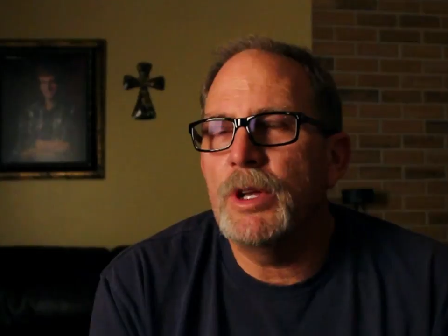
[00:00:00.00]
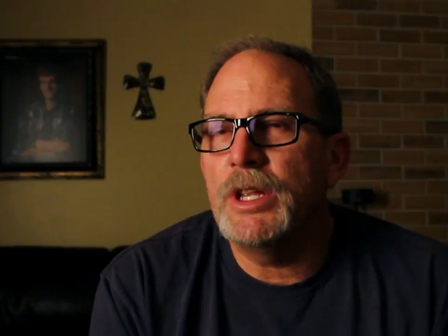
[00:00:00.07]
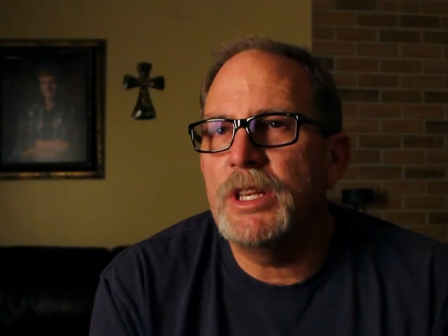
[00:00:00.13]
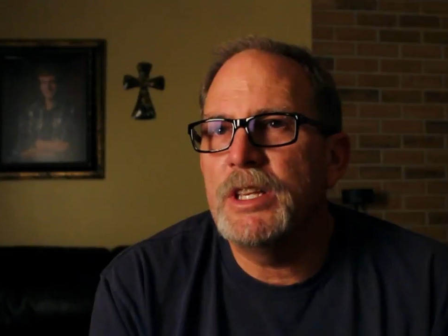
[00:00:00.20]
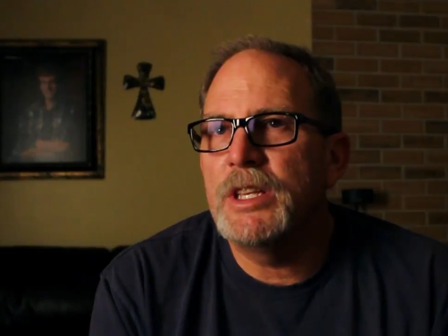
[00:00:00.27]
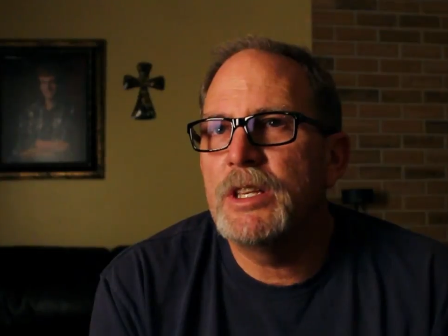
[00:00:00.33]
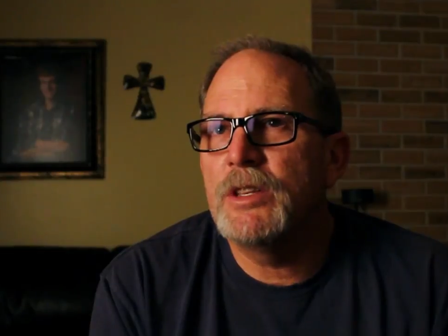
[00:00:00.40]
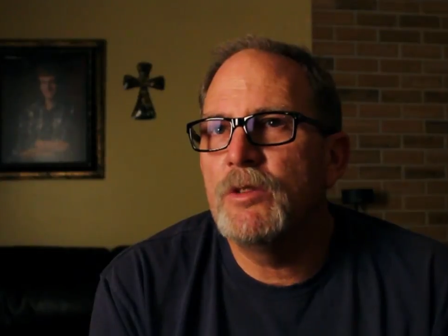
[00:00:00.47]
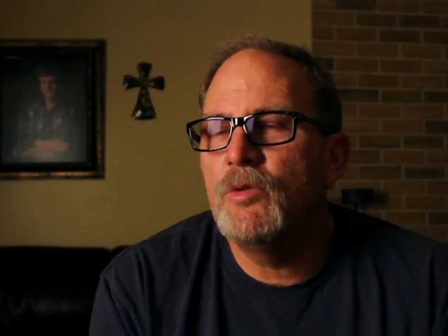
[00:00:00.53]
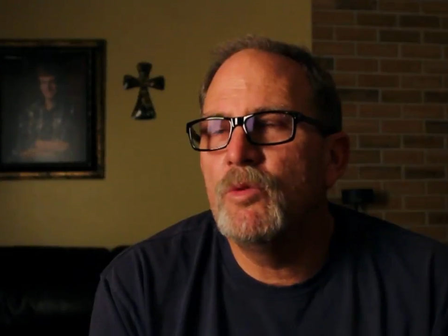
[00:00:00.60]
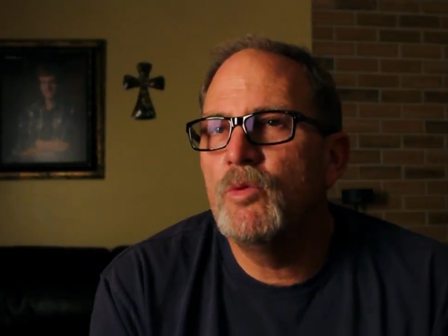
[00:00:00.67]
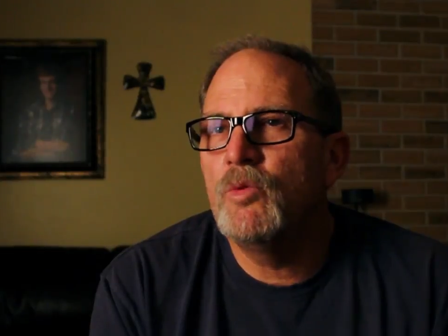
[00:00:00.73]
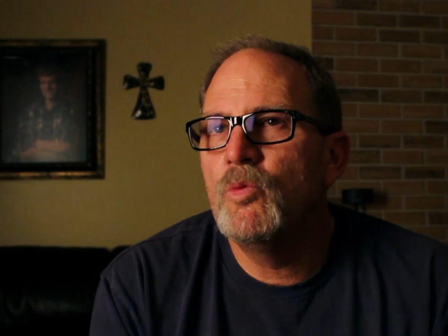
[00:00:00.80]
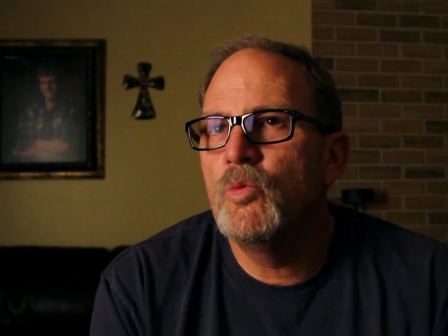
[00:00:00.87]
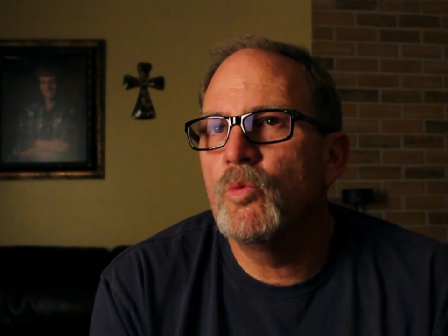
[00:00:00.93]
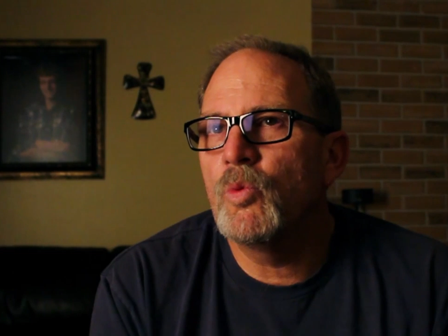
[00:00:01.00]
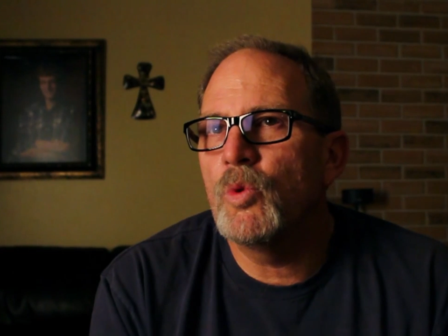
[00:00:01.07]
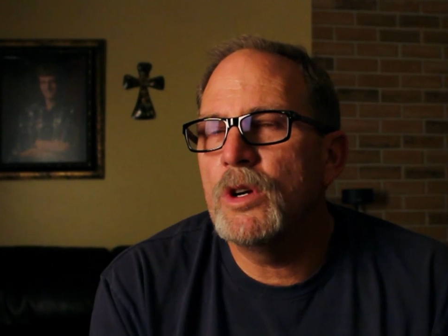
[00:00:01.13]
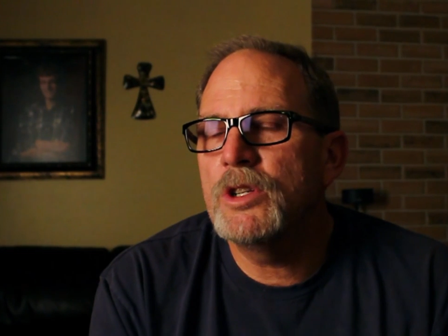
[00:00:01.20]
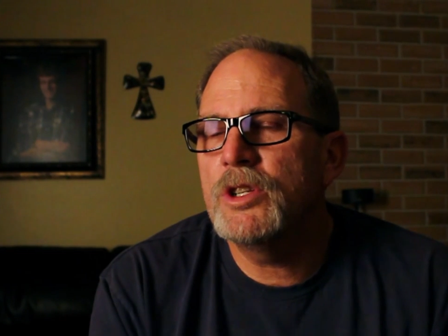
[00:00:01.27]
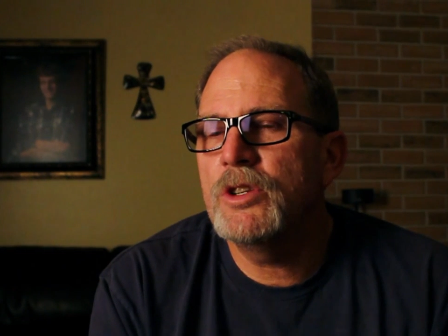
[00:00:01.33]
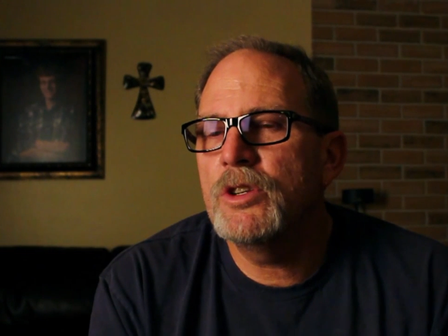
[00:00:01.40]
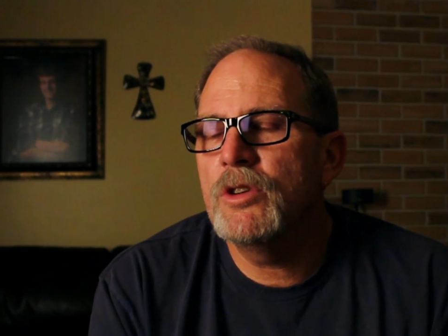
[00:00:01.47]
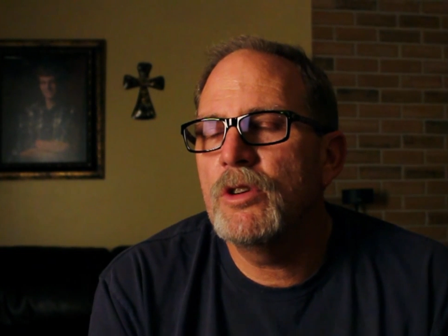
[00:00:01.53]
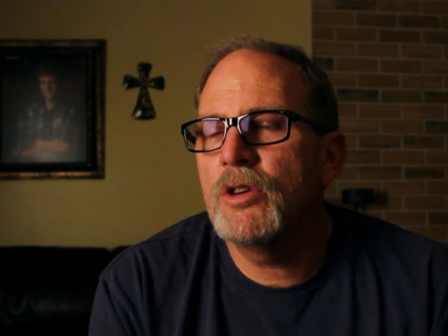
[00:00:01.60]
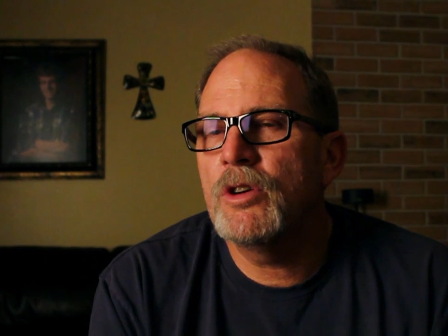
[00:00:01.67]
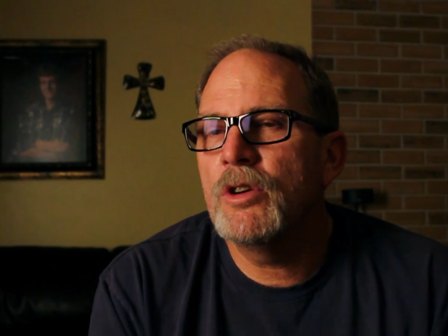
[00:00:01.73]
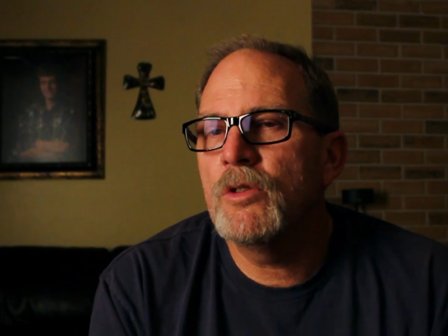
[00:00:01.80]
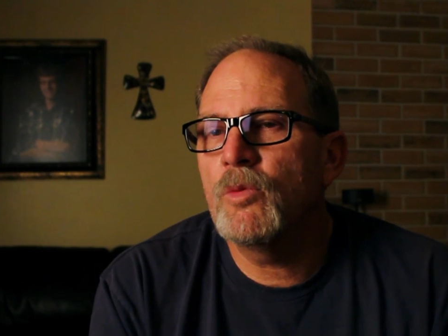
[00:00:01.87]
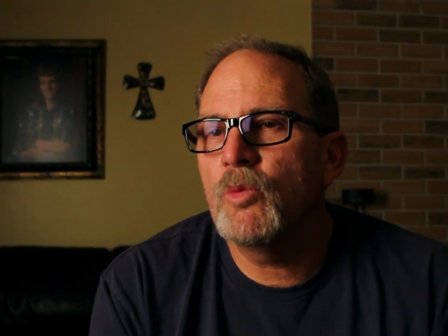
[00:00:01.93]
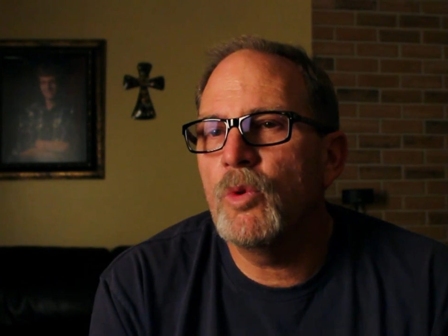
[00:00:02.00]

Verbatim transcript: we weren't sure